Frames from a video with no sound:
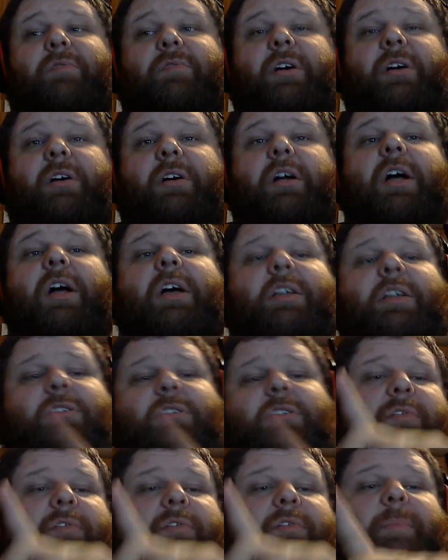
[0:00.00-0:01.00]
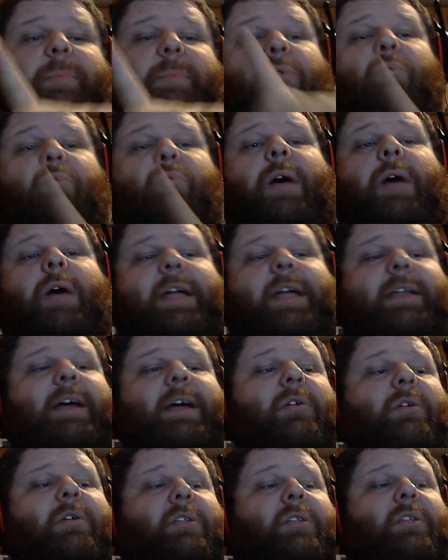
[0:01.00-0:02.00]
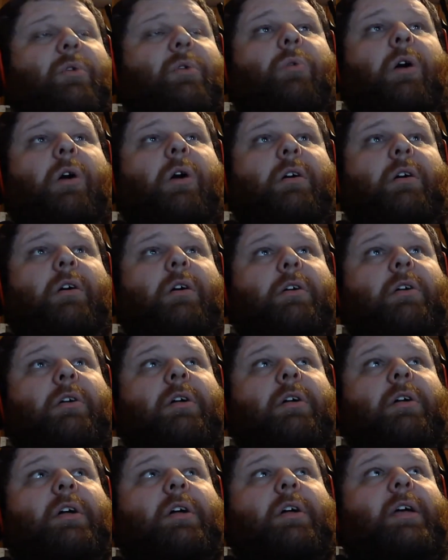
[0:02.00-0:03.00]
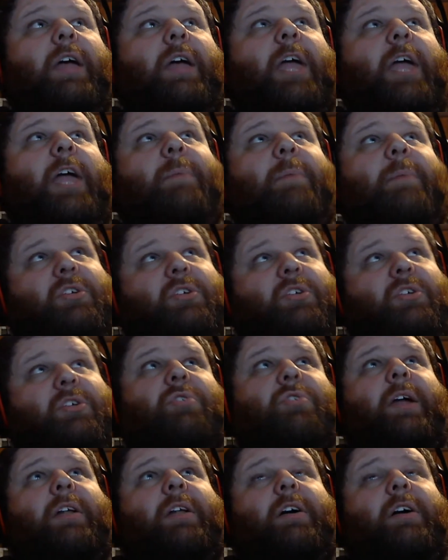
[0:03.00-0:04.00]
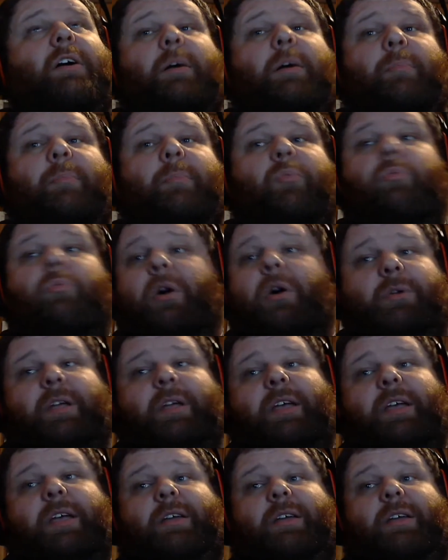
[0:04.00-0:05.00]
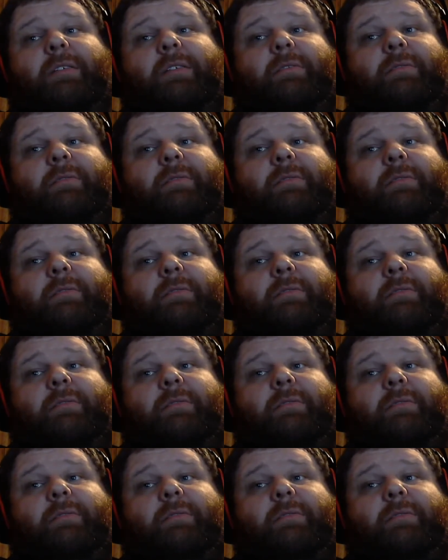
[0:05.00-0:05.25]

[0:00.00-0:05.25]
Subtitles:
far. So if I'm like way down at the water, aiming straight up won't hit it.